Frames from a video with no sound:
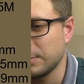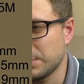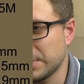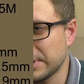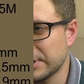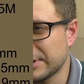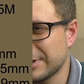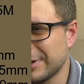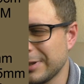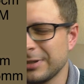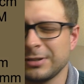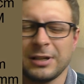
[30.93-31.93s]
but
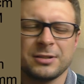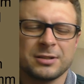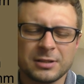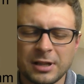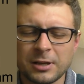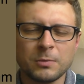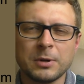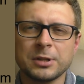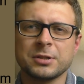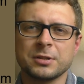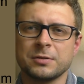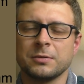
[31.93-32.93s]
I just like
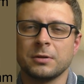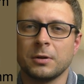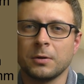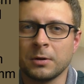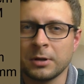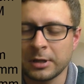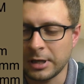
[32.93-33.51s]
watches, you know,